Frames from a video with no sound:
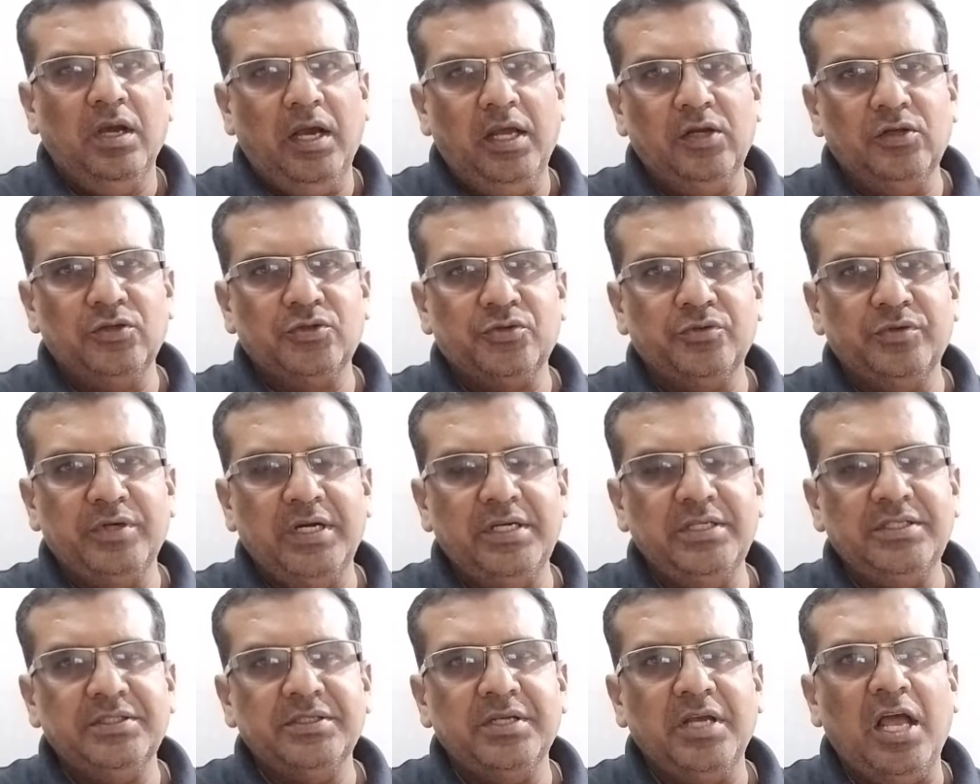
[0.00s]
Hello
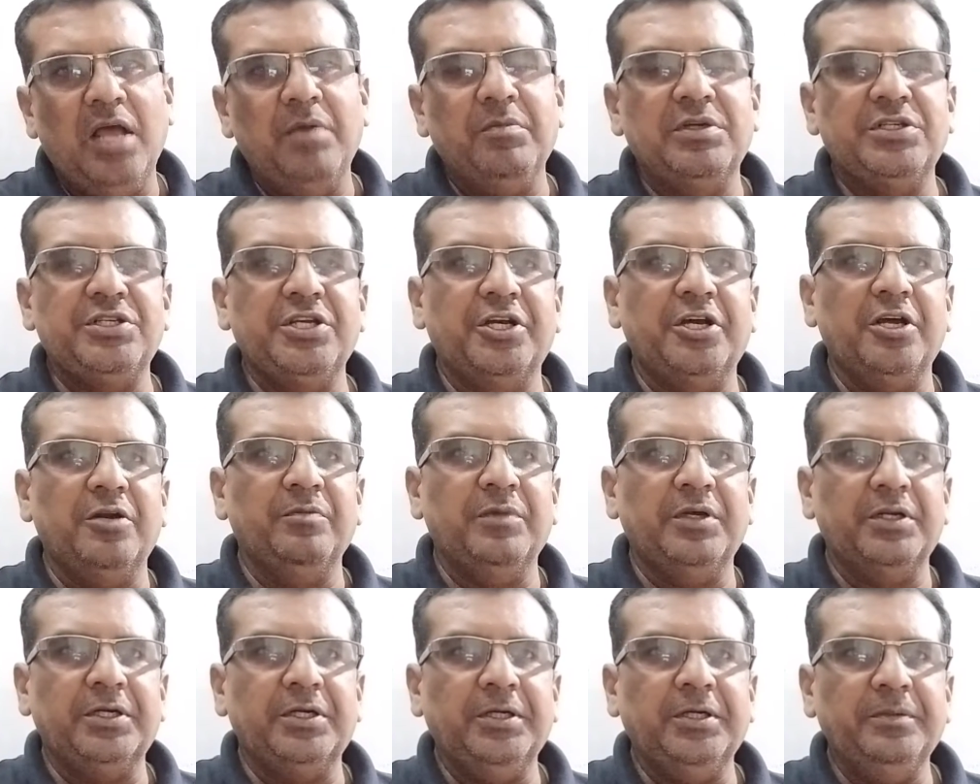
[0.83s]
students, I am Ajay
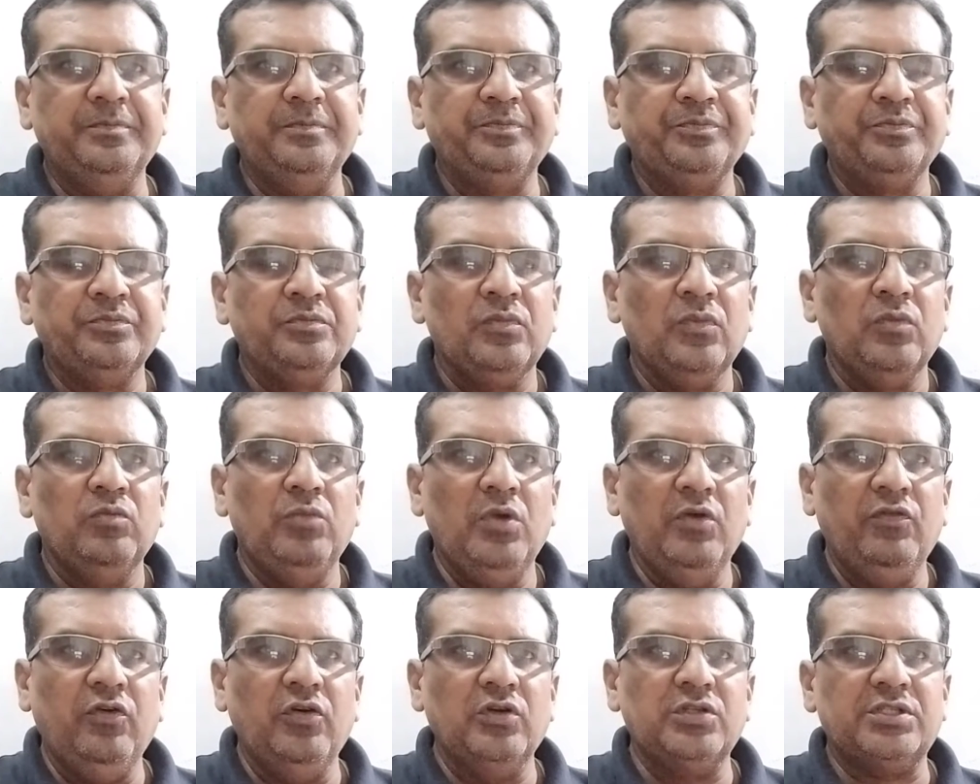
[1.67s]
Karmarkar.
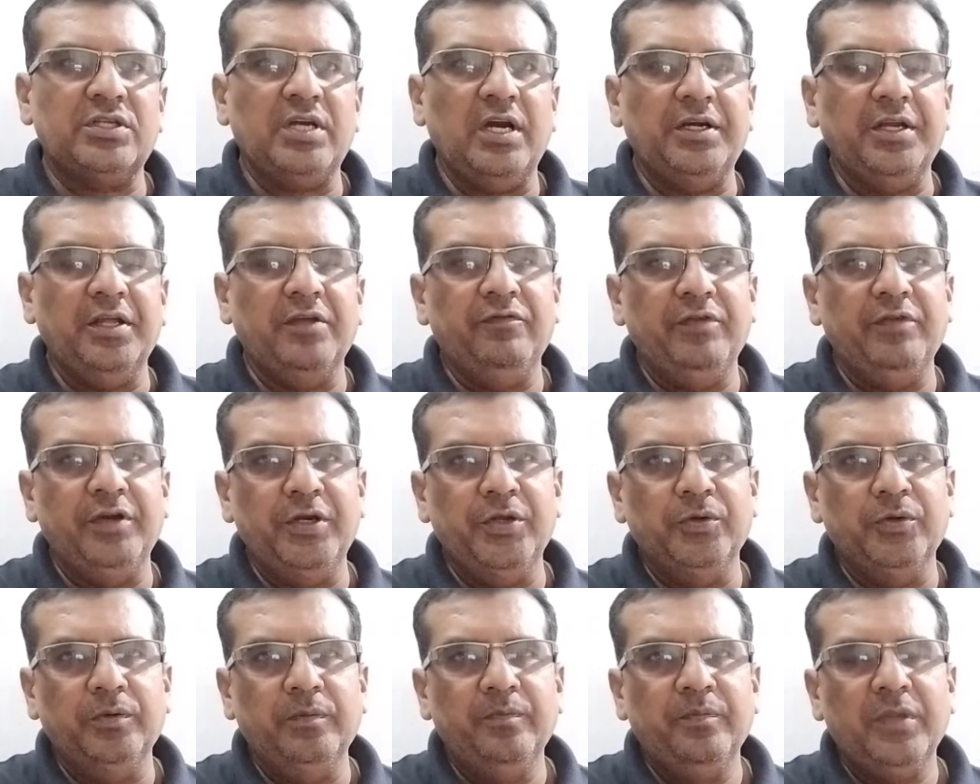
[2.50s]
Before starting
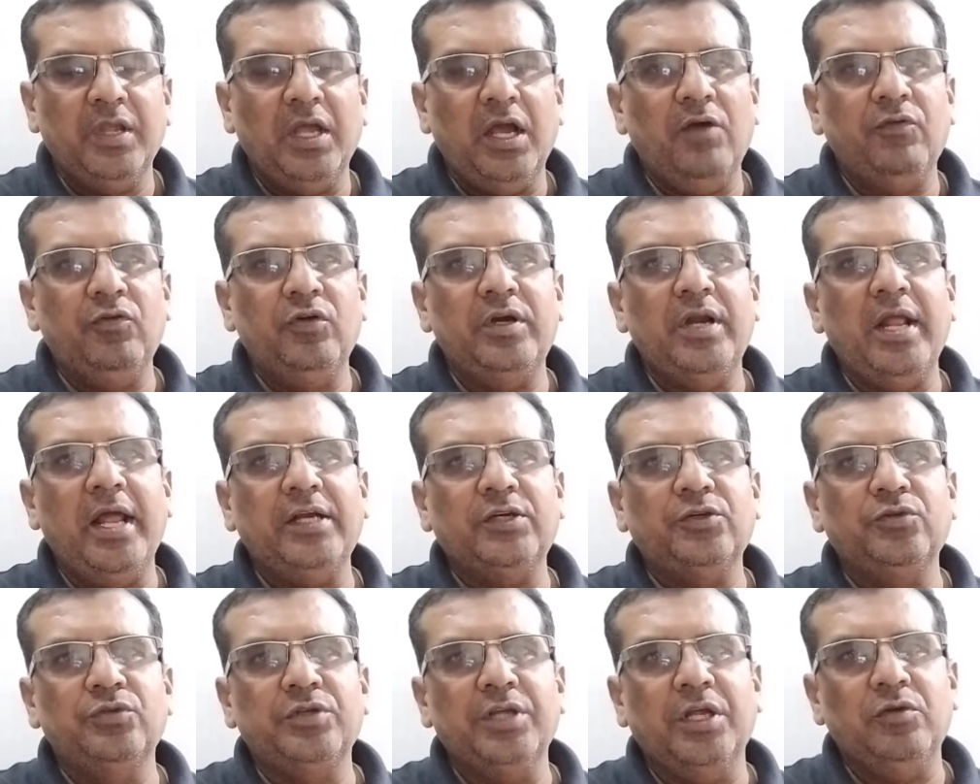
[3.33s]
video, I would
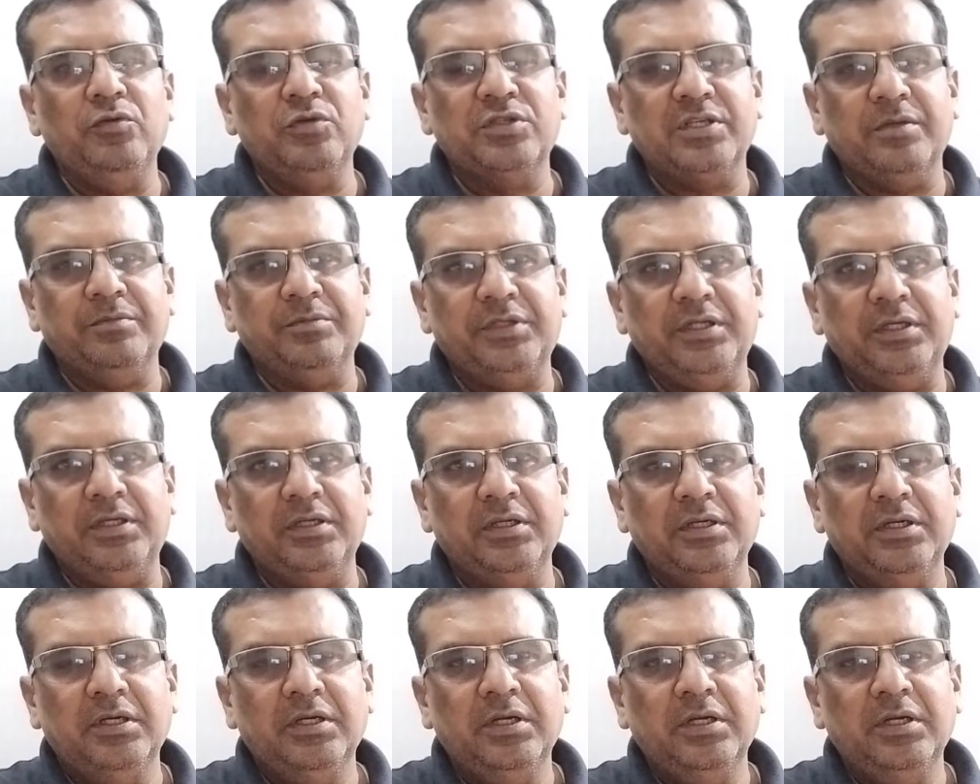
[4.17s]
like to tell you something.